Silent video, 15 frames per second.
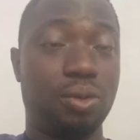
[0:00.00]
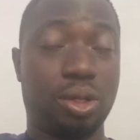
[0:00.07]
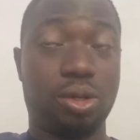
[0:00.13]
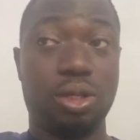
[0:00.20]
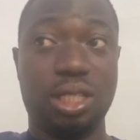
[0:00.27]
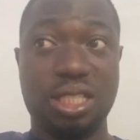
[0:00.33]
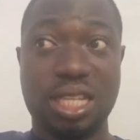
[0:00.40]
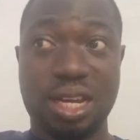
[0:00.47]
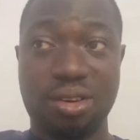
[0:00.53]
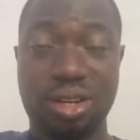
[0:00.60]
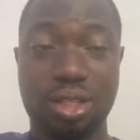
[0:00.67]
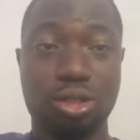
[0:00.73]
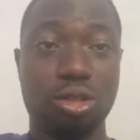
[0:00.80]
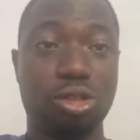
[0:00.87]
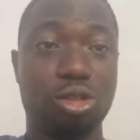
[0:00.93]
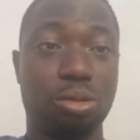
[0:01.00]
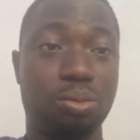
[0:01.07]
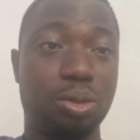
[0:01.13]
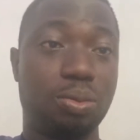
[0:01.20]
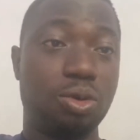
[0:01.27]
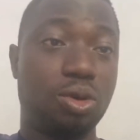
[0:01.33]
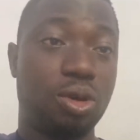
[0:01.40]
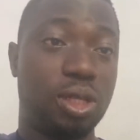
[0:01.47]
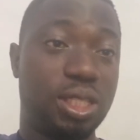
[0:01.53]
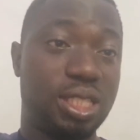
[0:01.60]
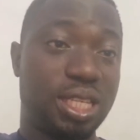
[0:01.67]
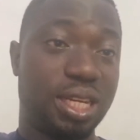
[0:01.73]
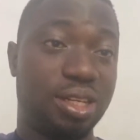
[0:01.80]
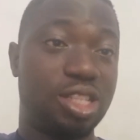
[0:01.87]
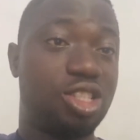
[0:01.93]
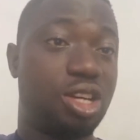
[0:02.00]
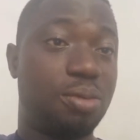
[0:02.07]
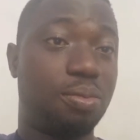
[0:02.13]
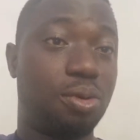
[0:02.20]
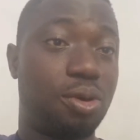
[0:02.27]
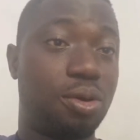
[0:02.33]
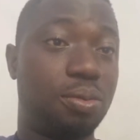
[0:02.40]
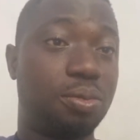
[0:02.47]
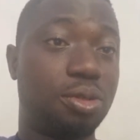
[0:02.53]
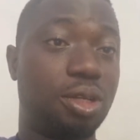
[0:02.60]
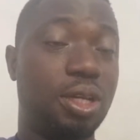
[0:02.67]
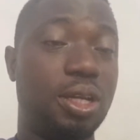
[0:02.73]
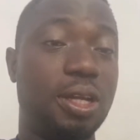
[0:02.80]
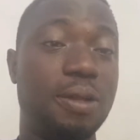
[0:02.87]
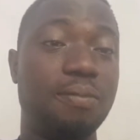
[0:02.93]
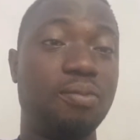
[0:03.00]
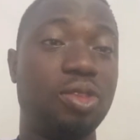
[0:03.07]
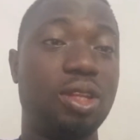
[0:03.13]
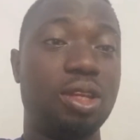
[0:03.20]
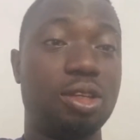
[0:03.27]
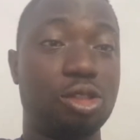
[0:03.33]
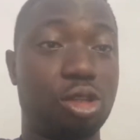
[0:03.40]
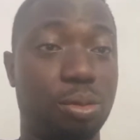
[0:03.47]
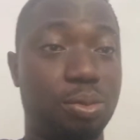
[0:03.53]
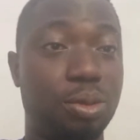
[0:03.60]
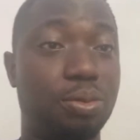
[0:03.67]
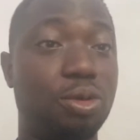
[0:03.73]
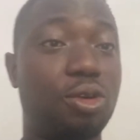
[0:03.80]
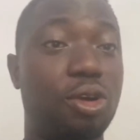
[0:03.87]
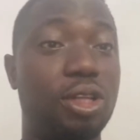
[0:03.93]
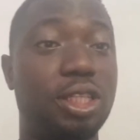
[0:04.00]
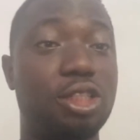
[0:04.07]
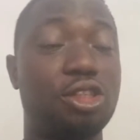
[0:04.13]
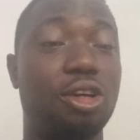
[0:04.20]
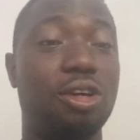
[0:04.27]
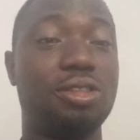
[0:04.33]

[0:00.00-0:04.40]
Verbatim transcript: we call it aerator, some people call it aeration pump, some people call it